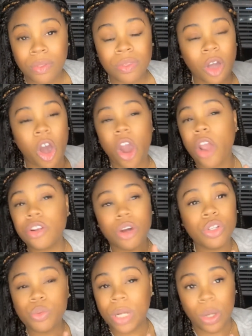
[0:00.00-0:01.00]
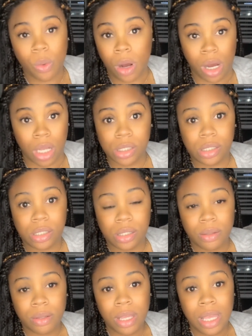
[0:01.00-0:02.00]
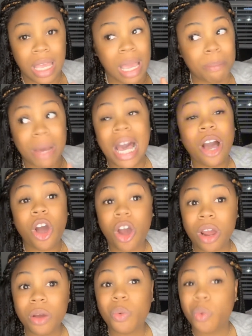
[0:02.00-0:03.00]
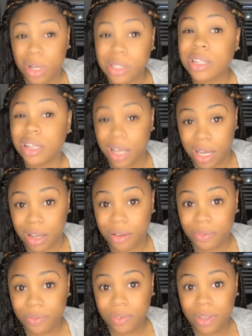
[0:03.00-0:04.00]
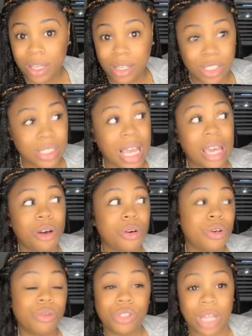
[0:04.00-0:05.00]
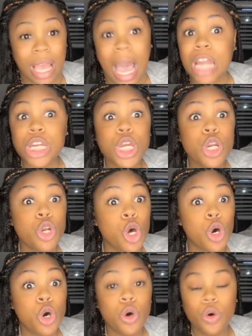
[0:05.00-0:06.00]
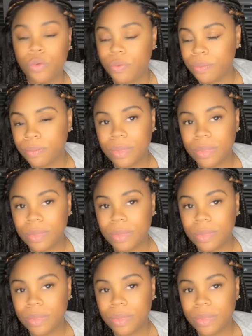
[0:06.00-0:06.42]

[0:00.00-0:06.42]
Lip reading: The heart knows what it wants. And my heart wants love. Just like LL Cool J. I need love.